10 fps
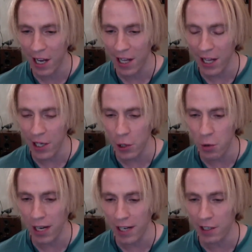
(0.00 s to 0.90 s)
that
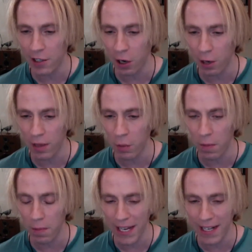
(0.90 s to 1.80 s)
you can determine
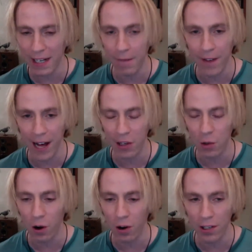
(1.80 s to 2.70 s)
what meaning and
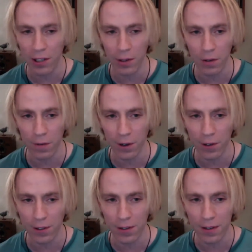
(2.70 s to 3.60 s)
value are in the universe?